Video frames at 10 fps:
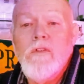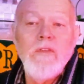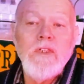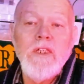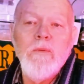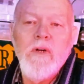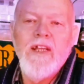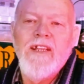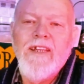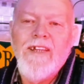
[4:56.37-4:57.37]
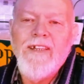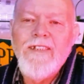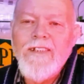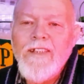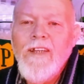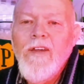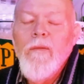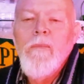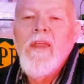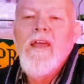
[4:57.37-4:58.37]
to see what it is.
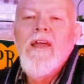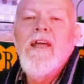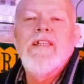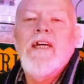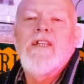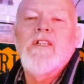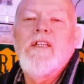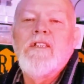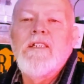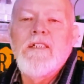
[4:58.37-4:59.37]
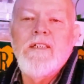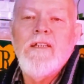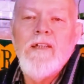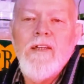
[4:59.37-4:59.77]
It's actually just